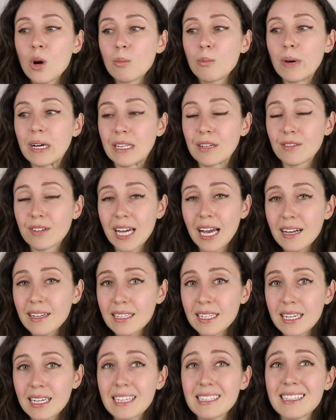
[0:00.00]
But the
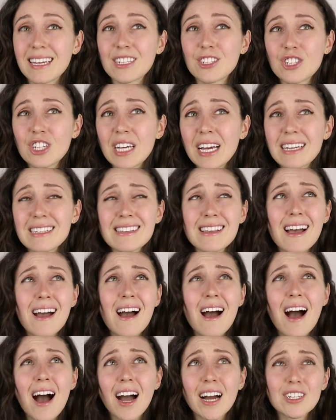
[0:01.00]
reality is that she has
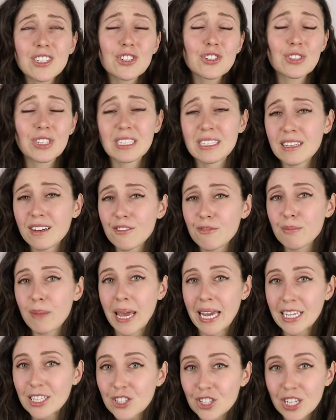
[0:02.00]
hundreds of
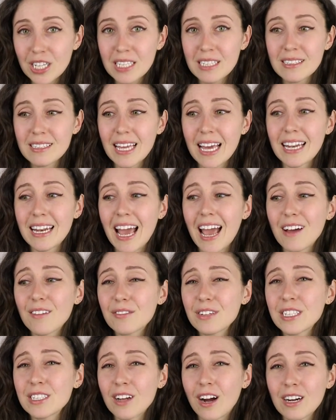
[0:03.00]
patients, and
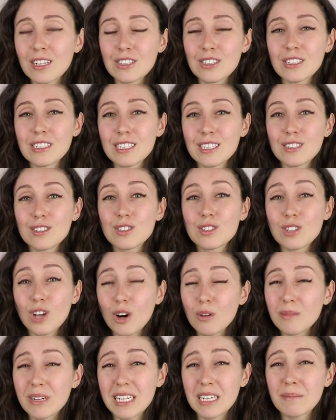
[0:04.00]
every doctor sees
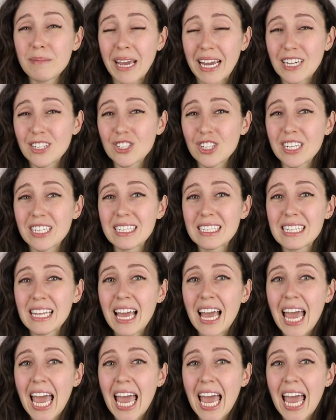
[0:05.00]
so many patients.